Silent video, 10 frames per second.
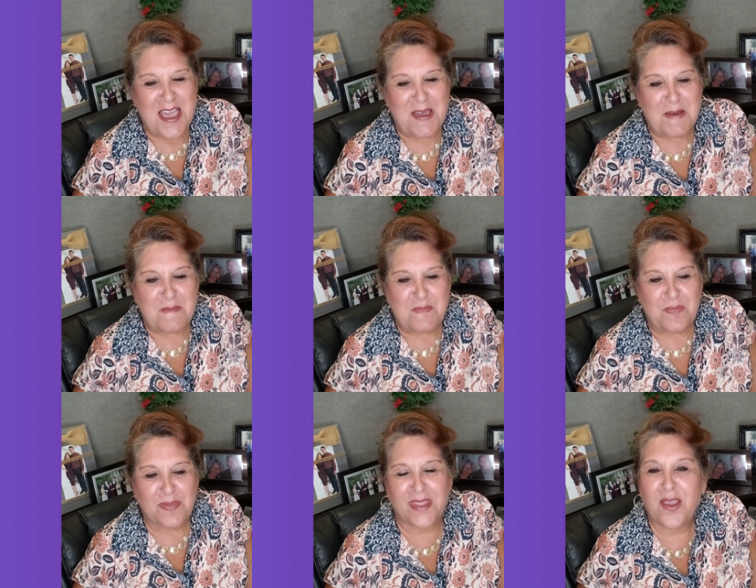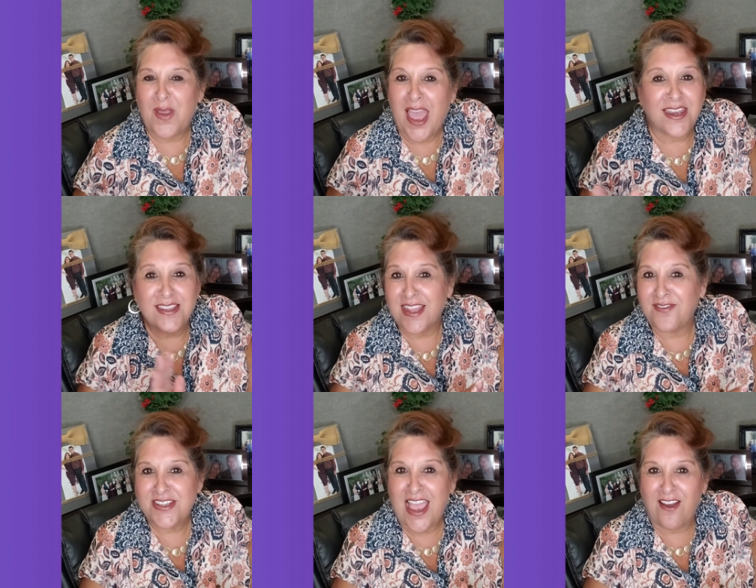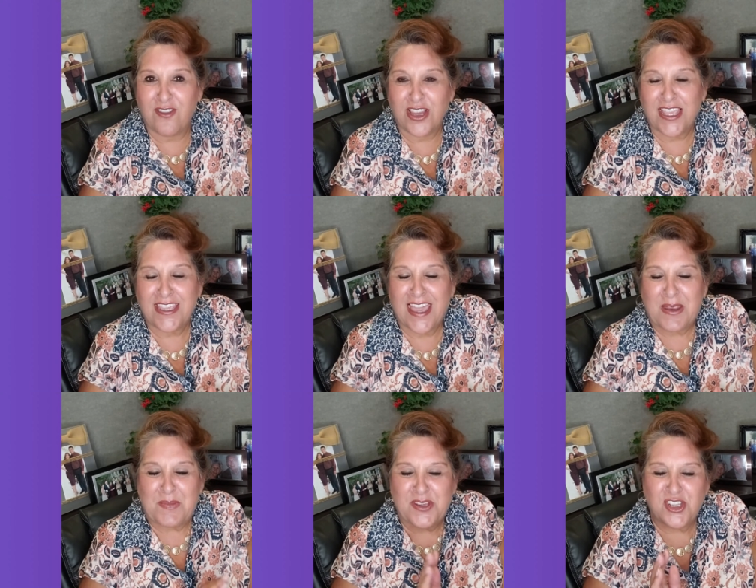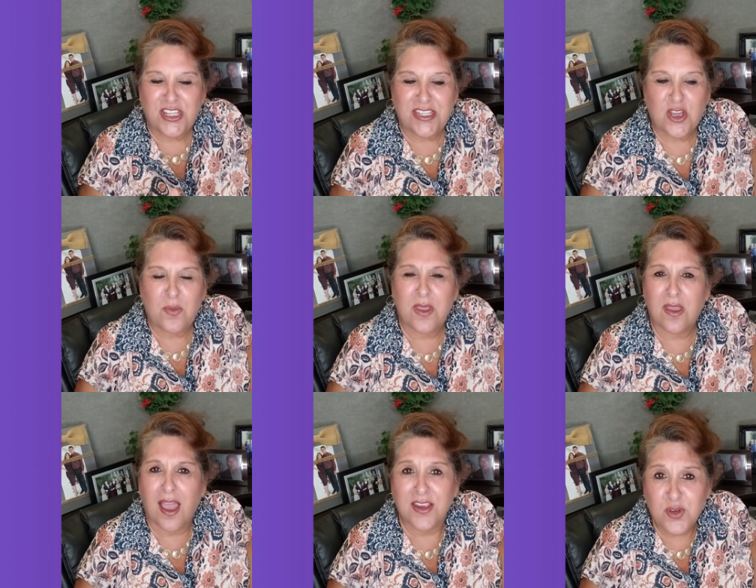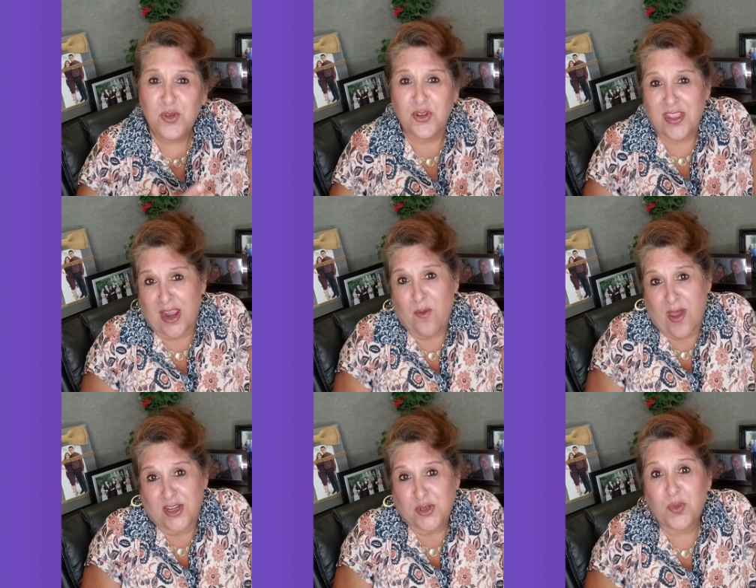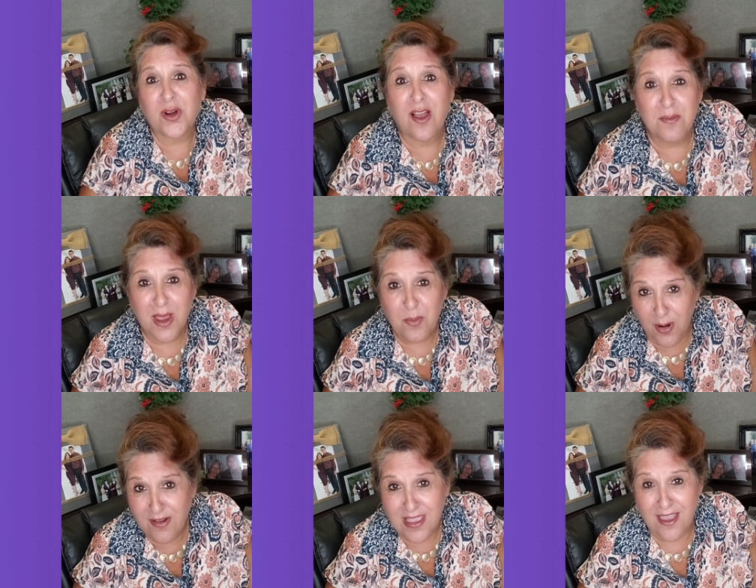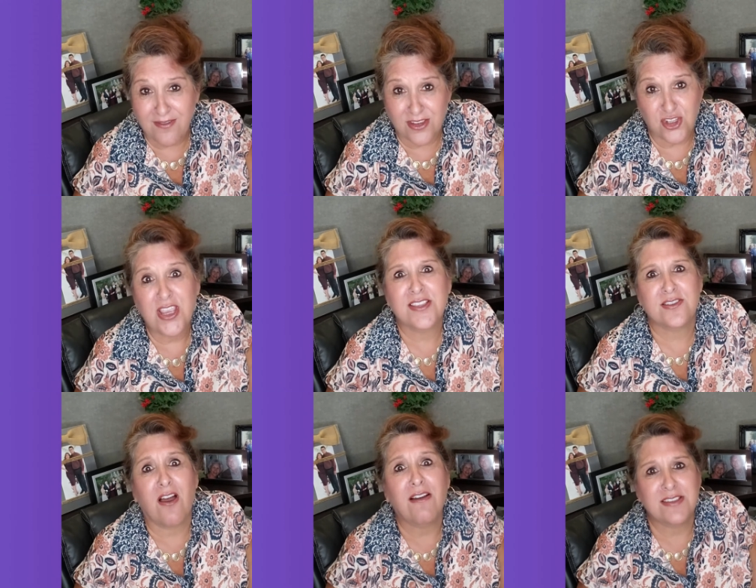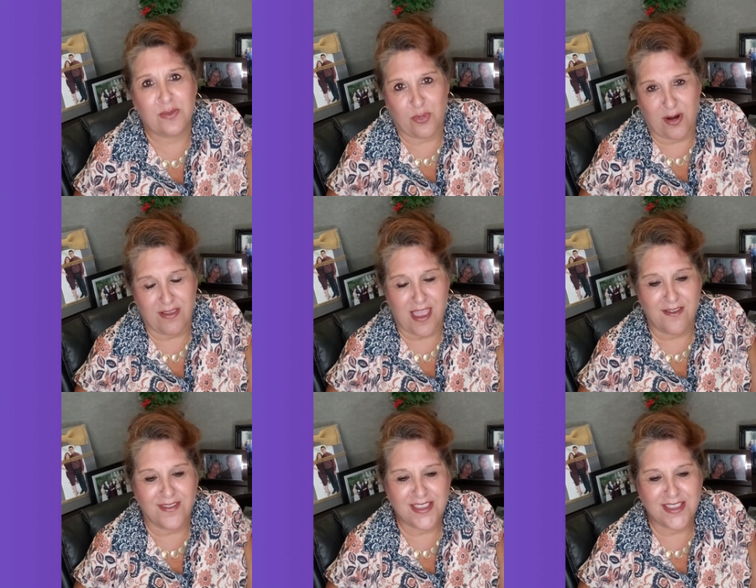um, they hadn't left to Africa yet, but she told me, I told her that I wanted to work on my prayer life, and she has an awesome prayer life.